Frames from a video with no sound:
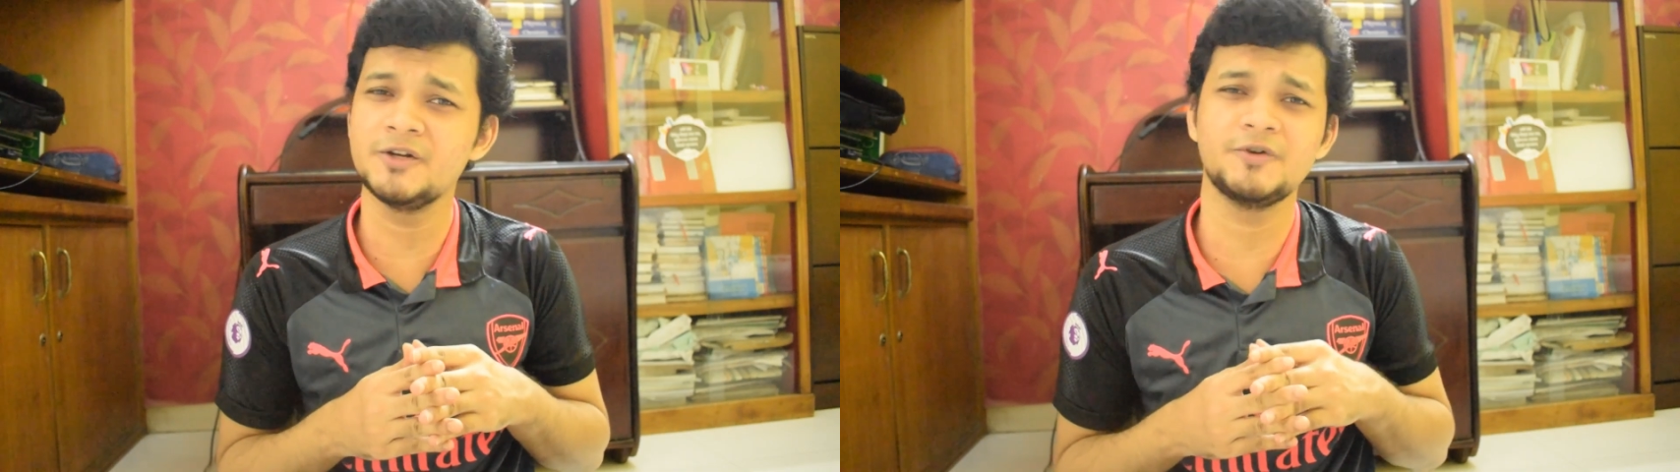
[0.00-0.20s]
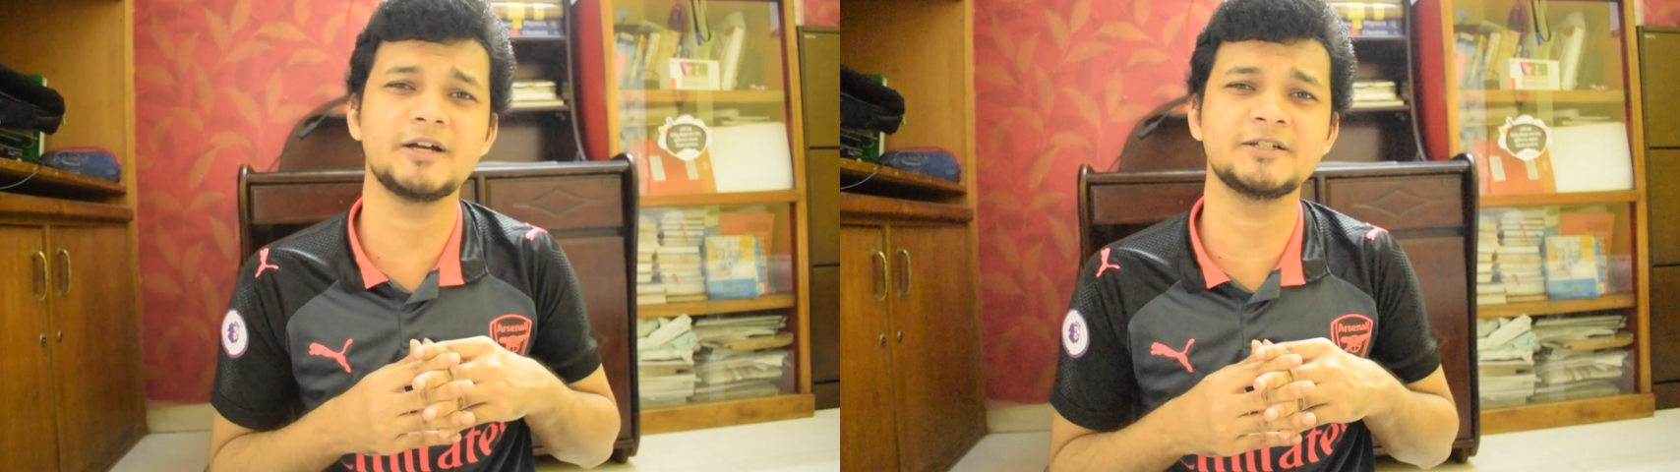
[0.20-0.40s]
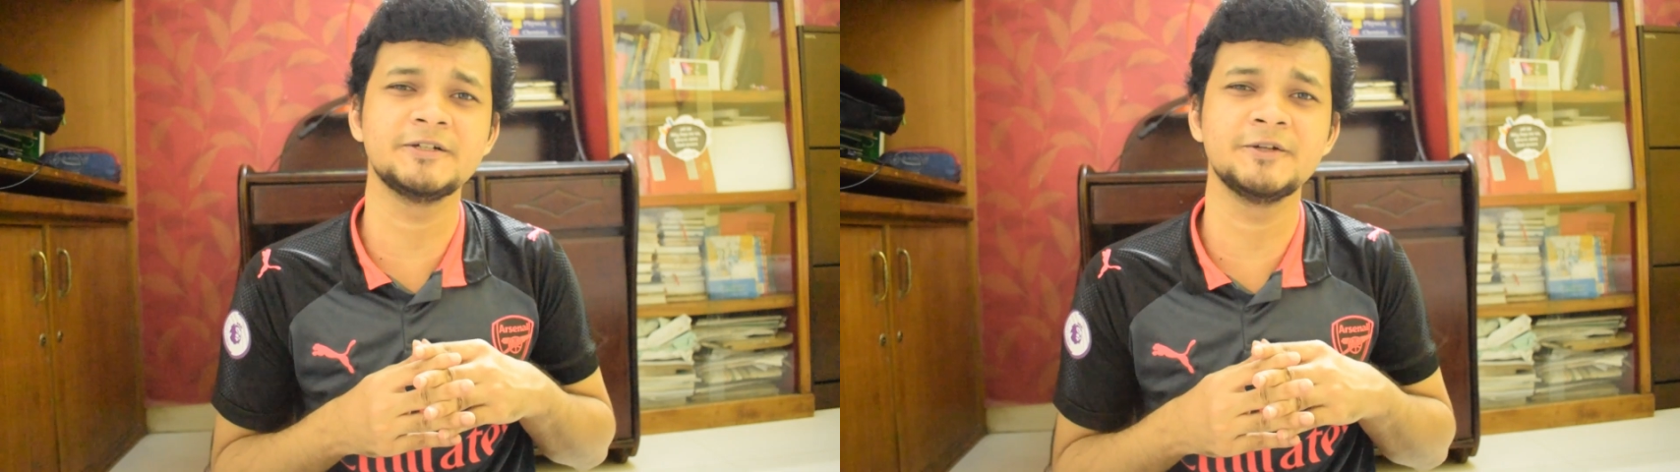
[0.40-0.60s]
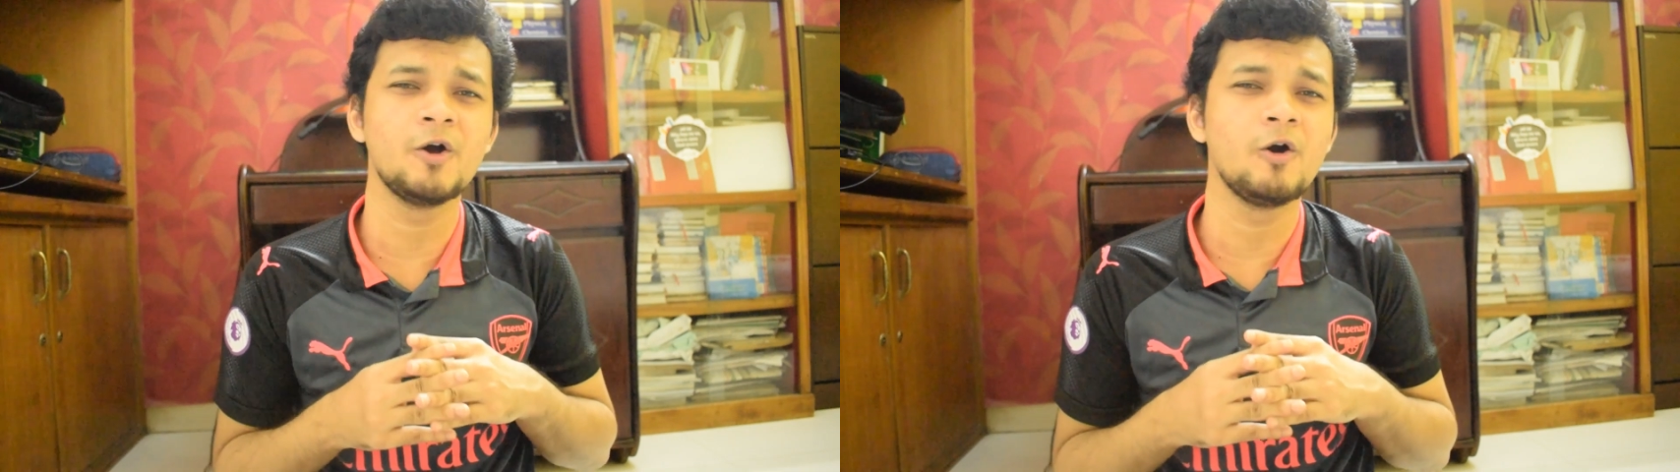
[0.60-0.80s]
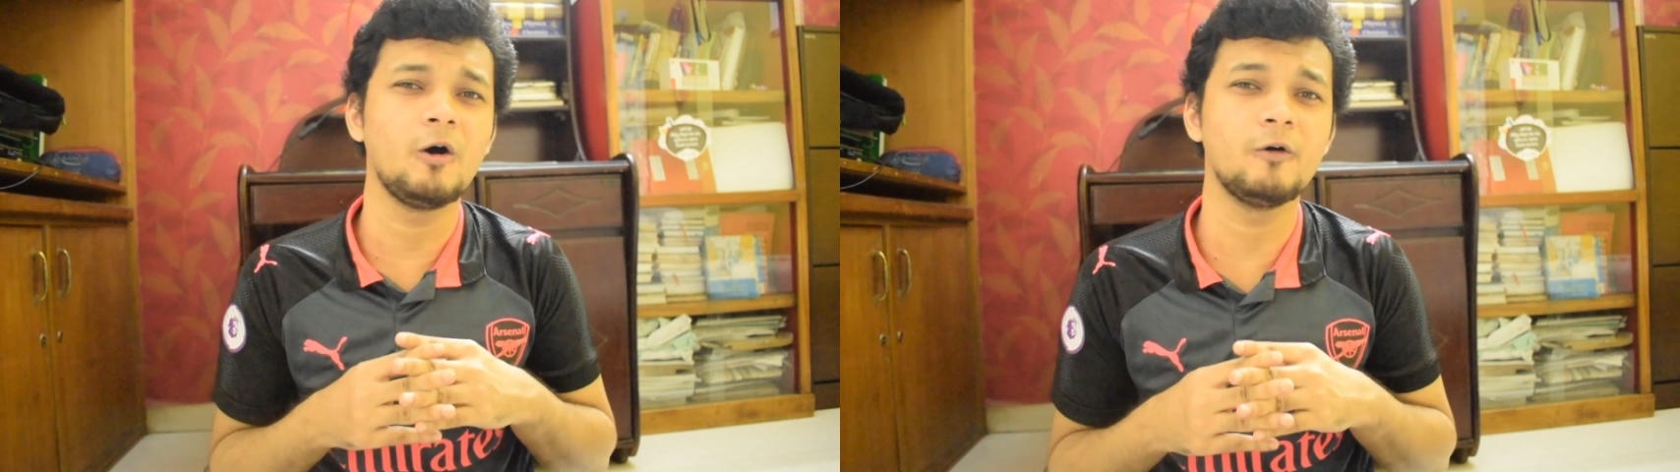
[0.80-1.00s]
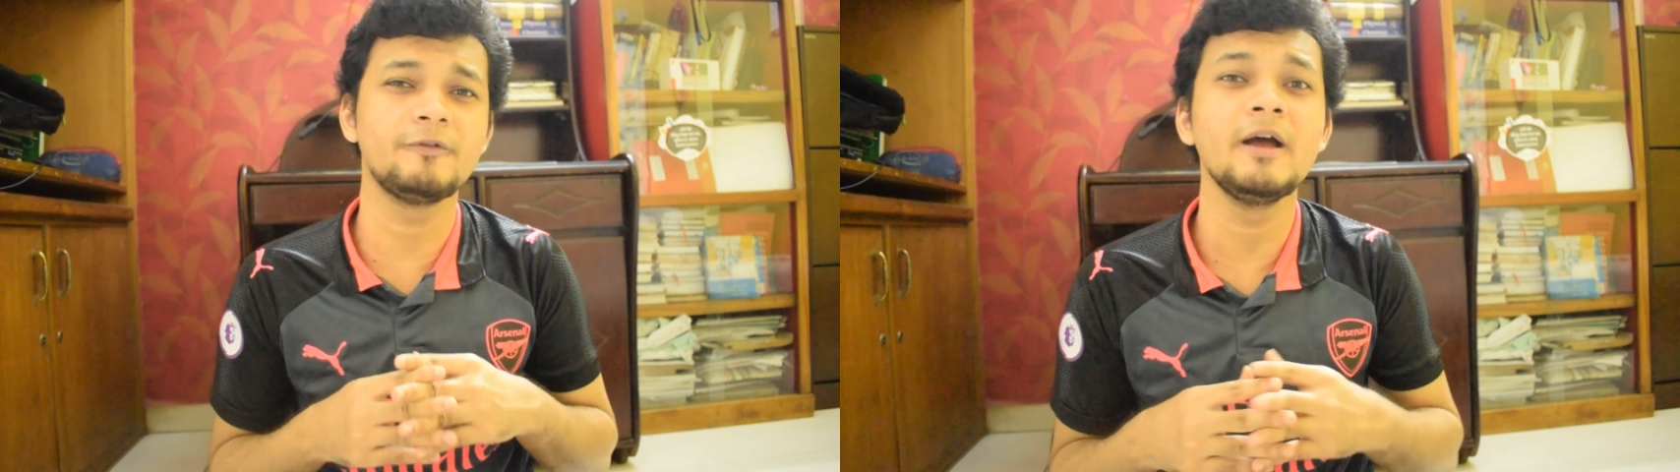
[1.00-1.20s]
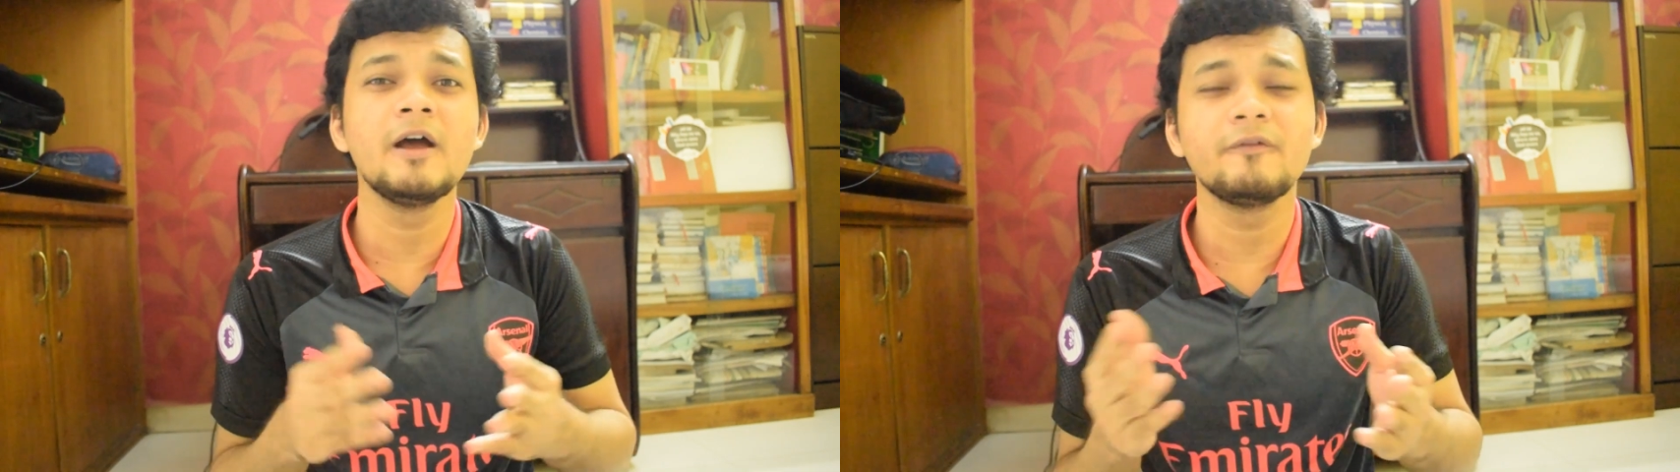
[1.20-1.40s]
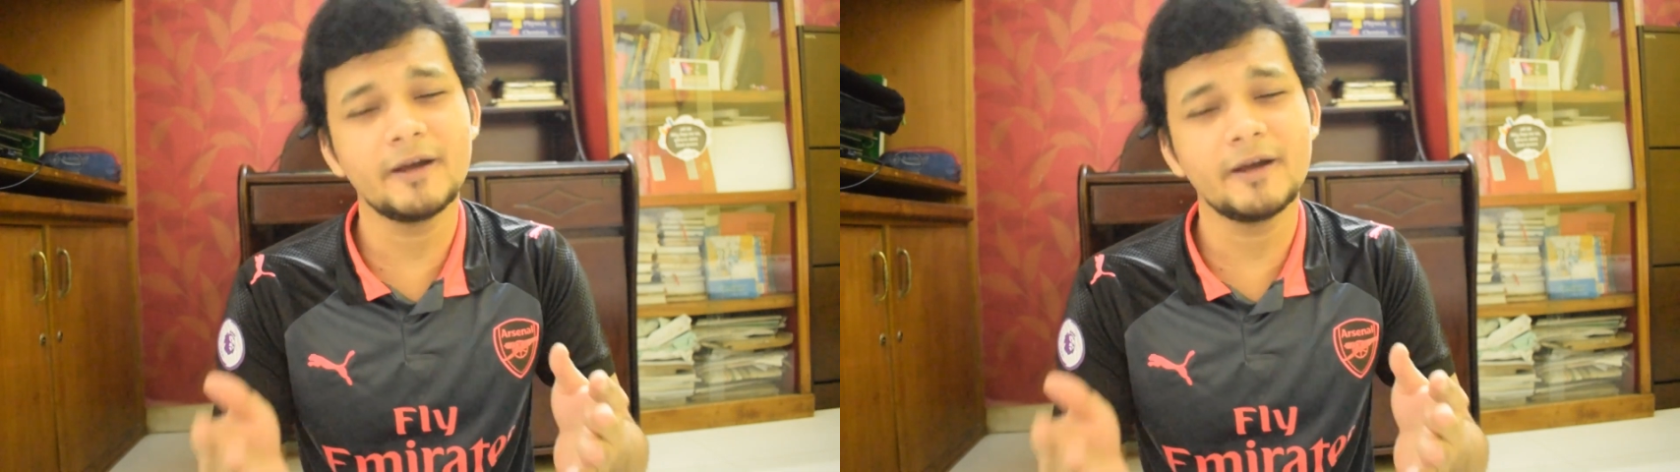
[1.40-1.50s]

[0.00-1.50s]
introduction of